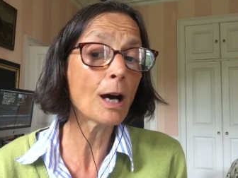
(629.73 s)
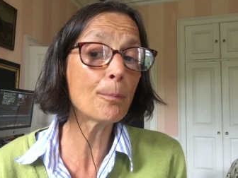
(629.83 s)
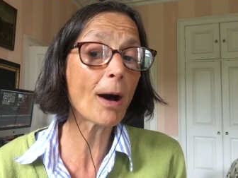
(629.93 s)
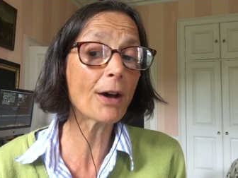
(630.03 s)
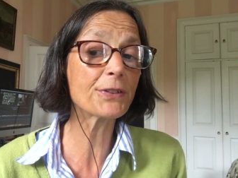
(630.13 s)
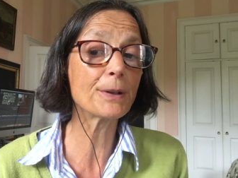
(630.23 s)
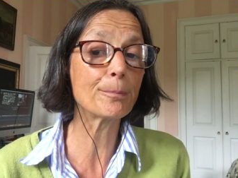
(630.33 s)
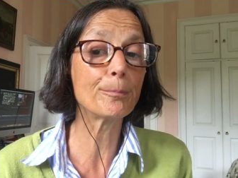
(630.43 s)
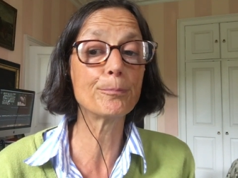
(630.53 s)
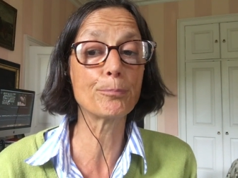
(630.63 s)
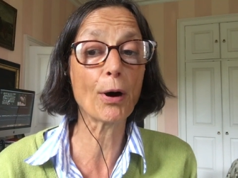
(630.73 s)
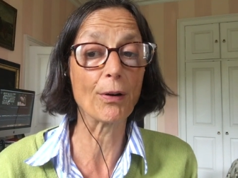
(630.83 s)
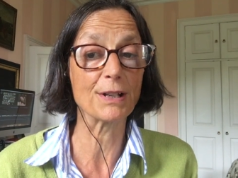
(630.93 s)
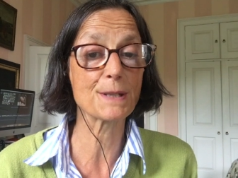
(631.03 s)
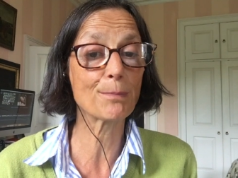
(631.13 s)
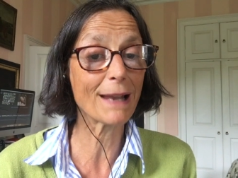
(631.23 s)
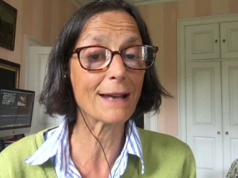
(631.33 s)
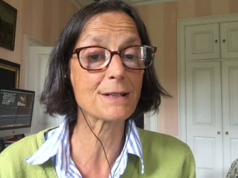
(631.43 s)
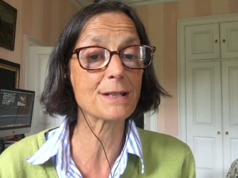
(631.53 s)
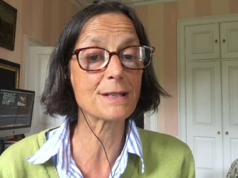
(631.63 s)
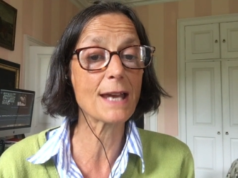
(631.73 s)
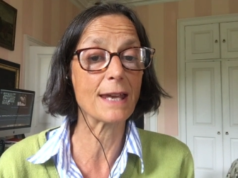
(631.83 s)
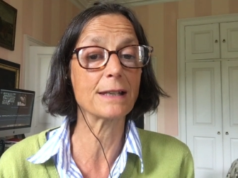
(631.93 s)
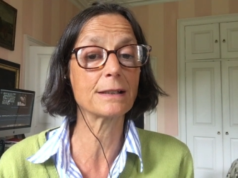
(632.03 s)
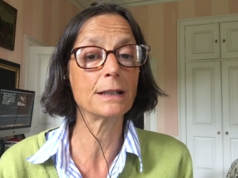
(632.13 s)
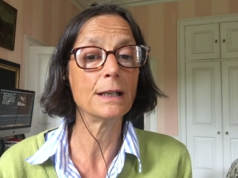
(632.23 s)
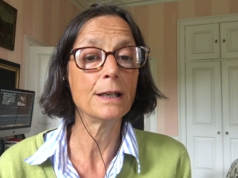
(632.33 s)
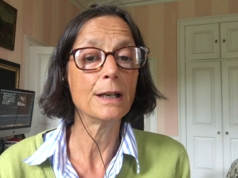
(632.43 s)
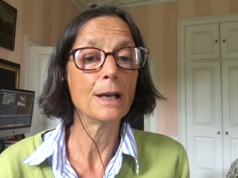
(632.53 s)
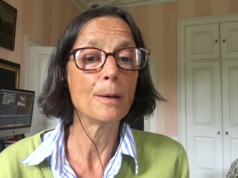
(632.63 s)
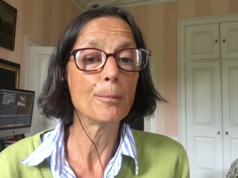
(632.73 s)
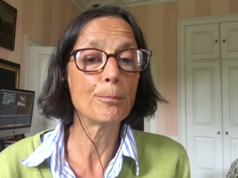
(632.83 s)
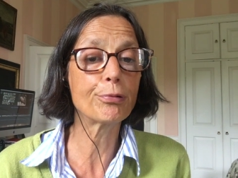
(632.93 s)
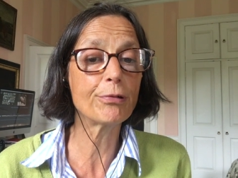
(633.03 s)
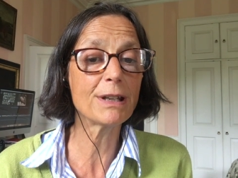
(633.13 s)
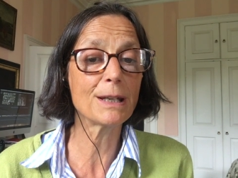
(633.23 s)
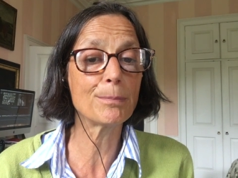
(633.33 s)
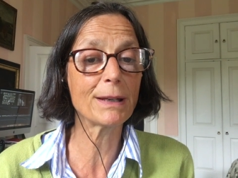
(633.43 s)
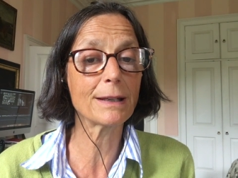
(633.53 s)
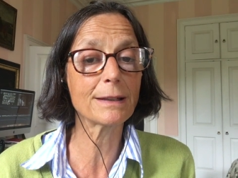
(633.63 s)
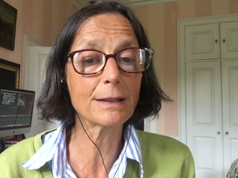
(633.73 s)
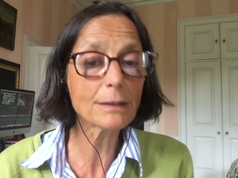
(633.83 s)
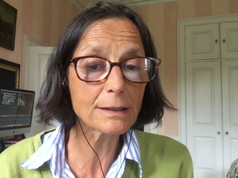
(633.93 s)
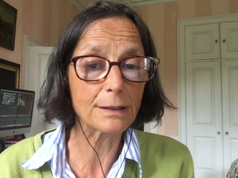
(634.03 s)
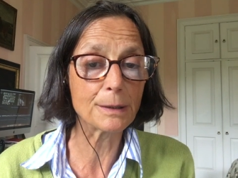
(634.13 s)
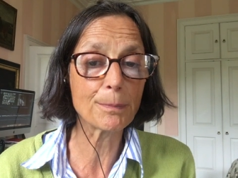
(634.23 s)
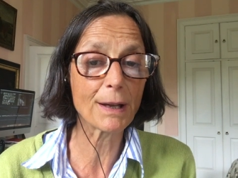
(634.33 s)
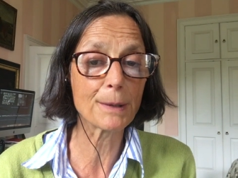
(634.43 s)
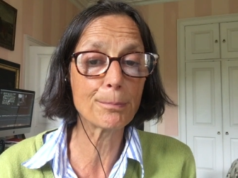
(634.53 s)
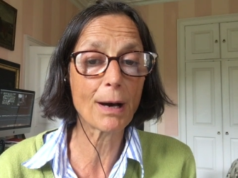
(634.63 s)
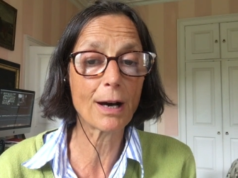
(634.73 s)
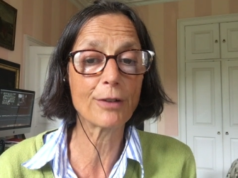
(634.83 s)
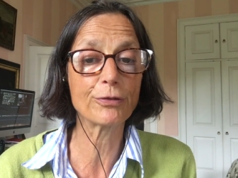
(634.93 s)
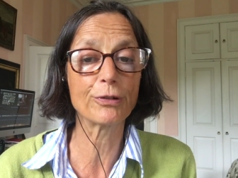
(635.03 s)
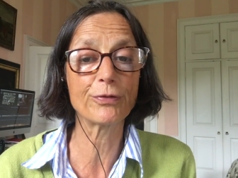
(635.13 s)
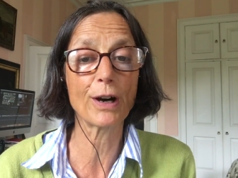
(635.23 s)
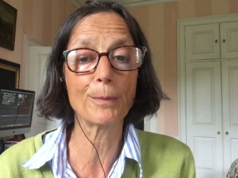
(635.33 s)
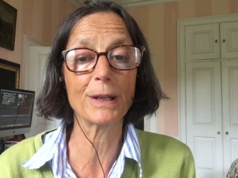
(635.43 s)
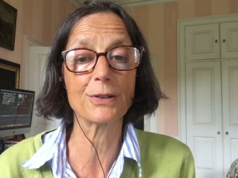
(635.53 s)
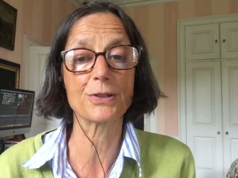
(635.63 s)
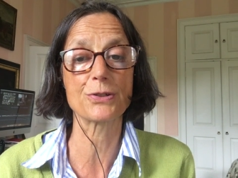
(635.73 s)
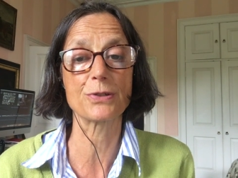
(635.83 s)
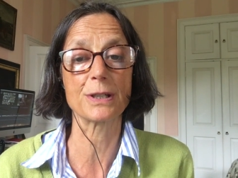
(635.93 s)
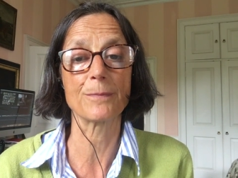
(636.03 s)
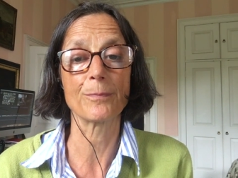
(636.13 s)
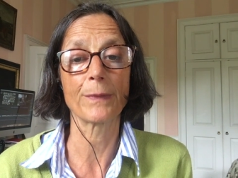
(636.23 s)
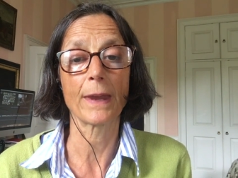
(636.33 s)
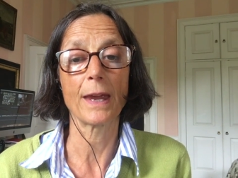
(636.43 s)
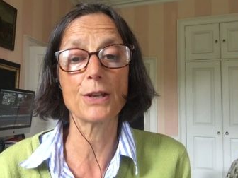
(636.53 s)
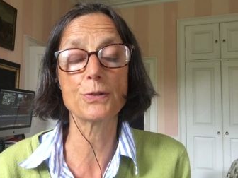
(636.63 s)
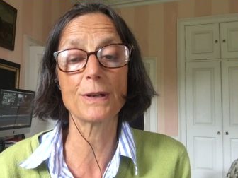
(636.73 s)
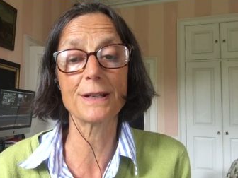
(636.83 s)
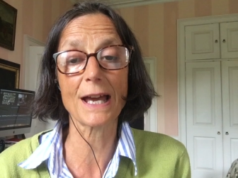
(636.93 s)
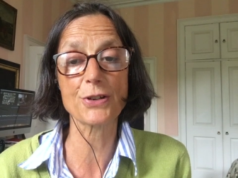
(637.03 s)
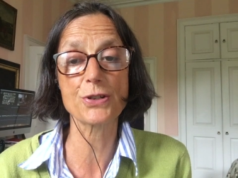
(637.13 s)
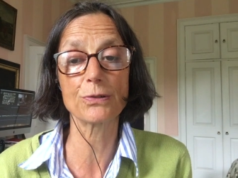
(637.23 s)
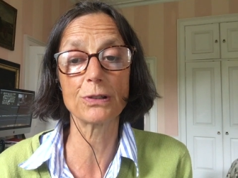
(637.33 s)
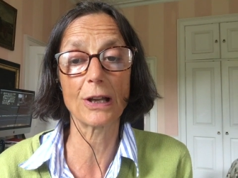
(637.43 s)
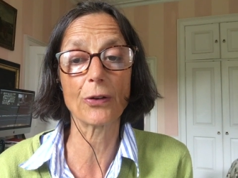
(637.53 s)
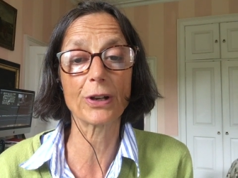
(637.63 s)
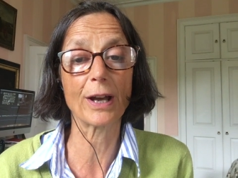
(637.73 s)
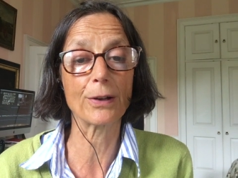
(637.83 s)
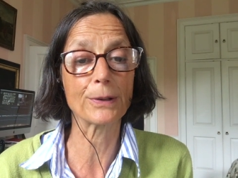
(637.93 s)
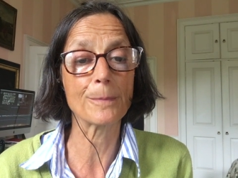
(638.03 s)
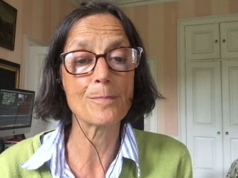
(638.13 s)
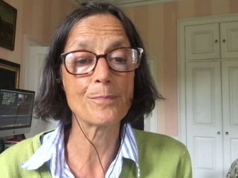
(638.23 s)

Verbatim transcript: A path that Boris planned to take, pre being guilted by the powerful pharma industry into a national lockdown